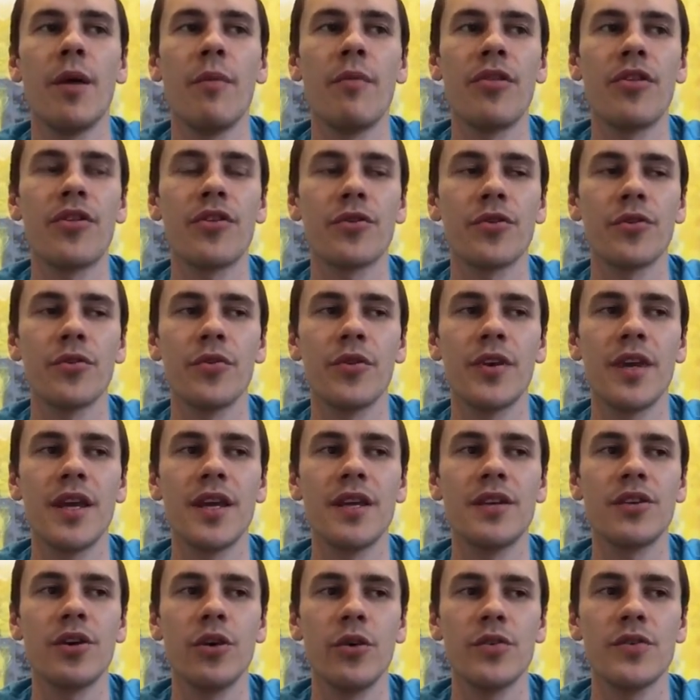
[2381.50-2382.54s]
through
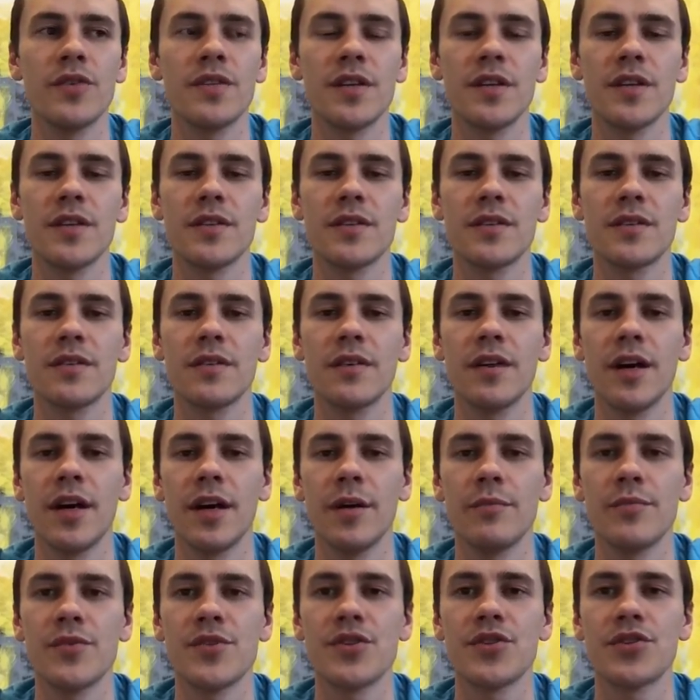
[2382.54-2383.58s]

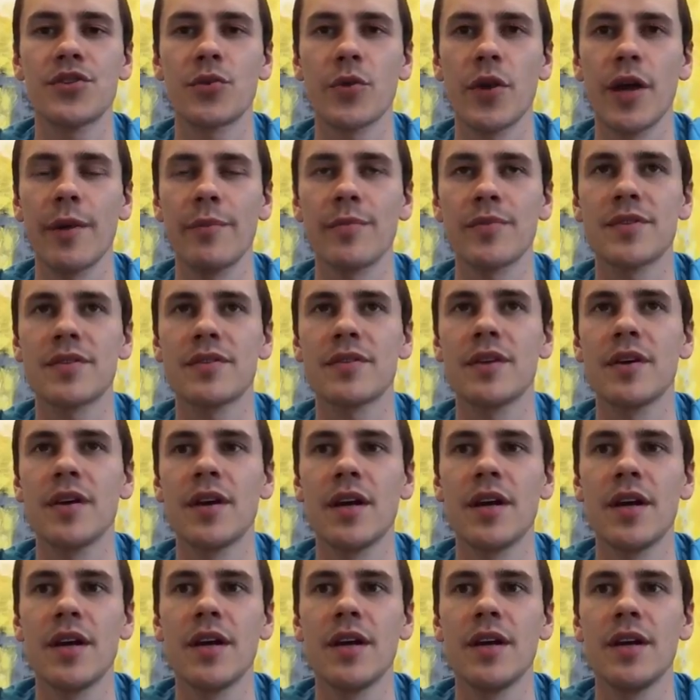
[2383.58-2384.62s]
ketosis strips.
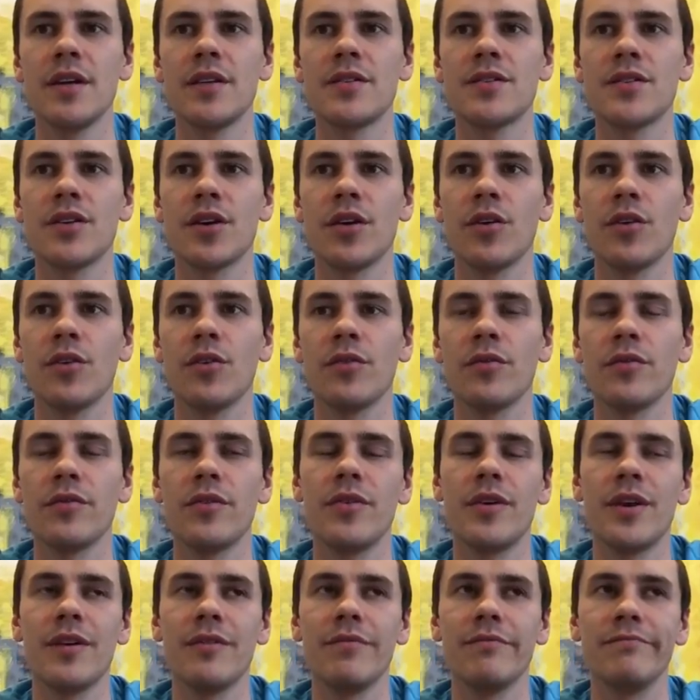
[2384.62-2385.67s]
So
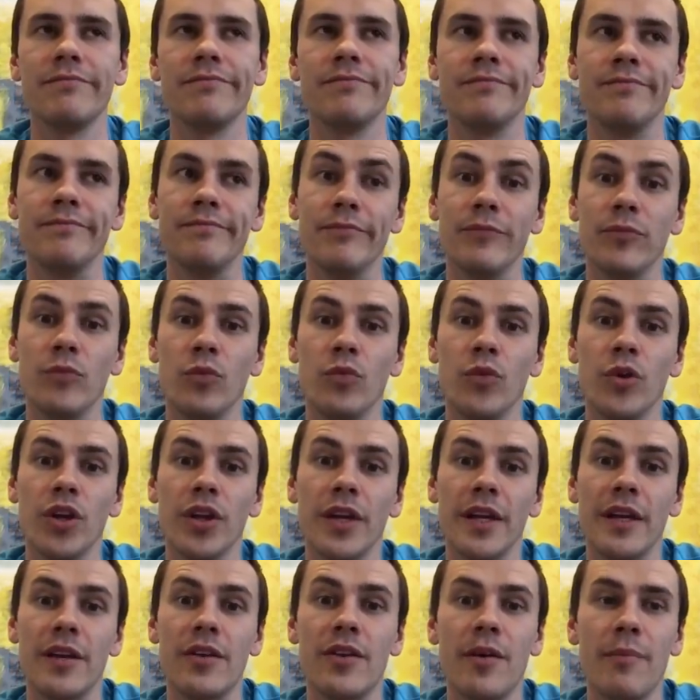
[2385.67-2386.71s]
you can
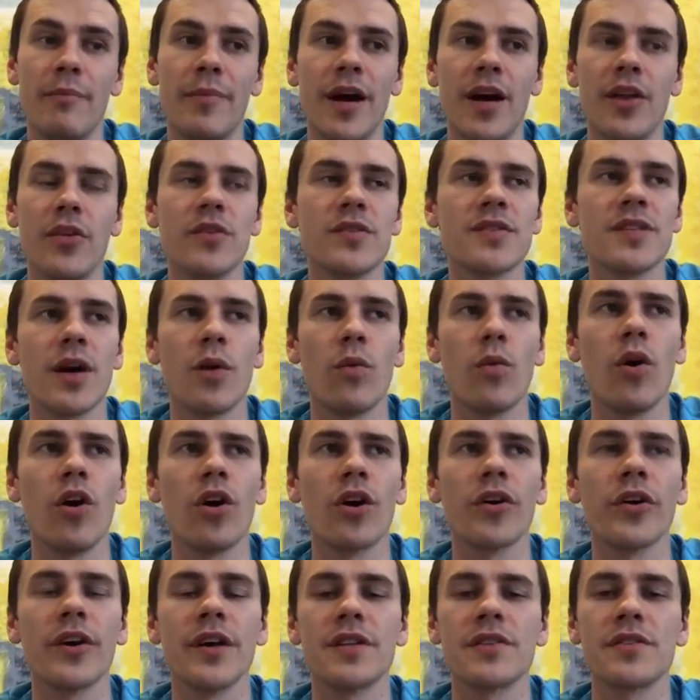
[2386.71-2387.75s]
buy those at
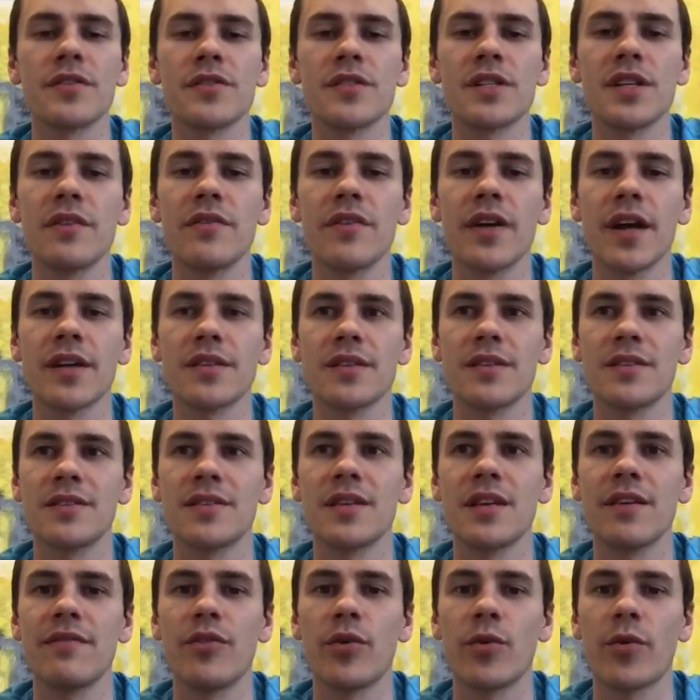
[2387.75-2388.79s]
Walgreens or CVS and
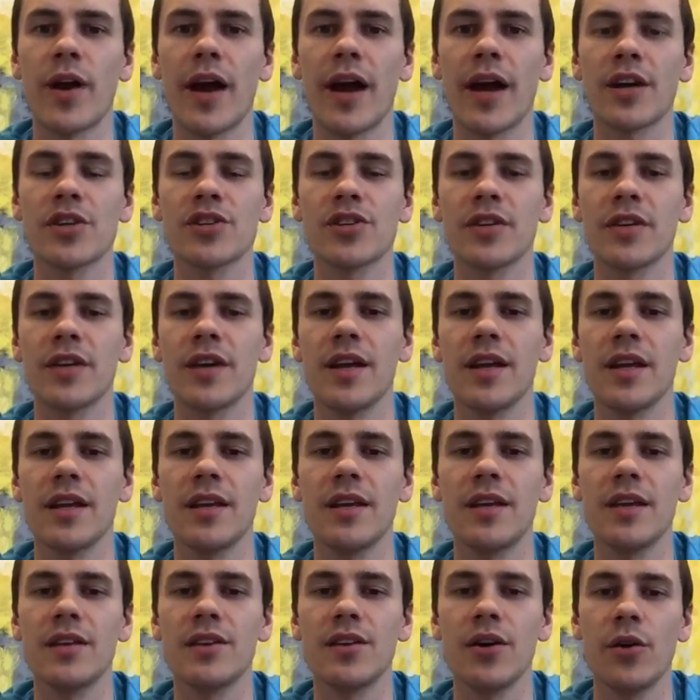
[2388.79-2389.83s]
see if you are actually
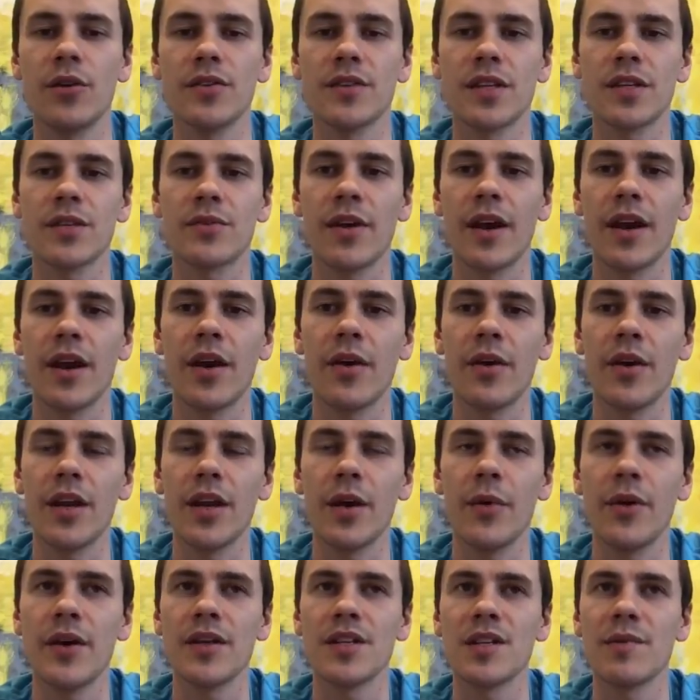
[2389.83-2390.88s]
in ketosis right now
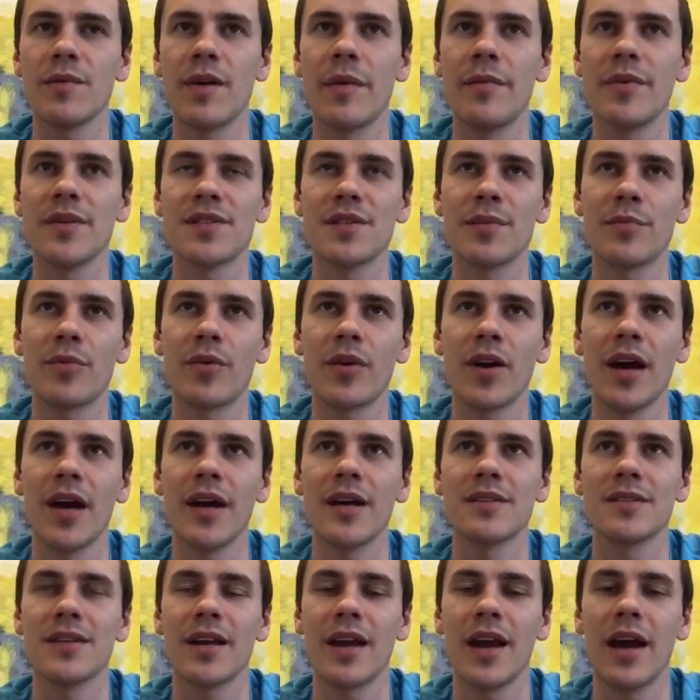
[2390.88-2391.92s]
anyways. You might be
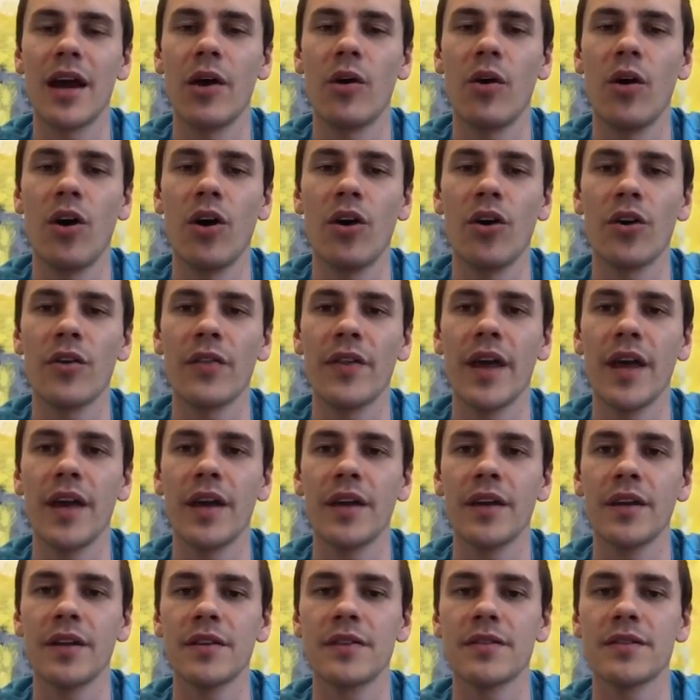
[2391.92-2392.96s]
surprised at how hard that
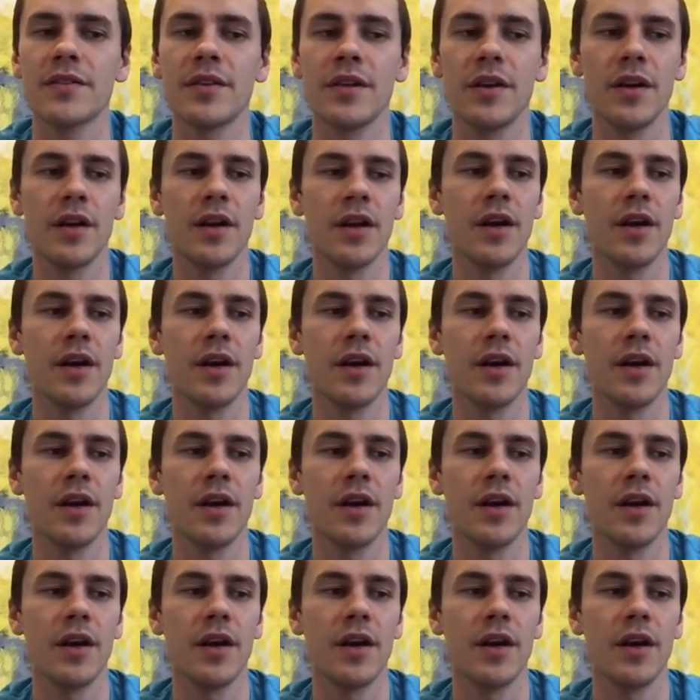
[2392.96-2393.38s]
is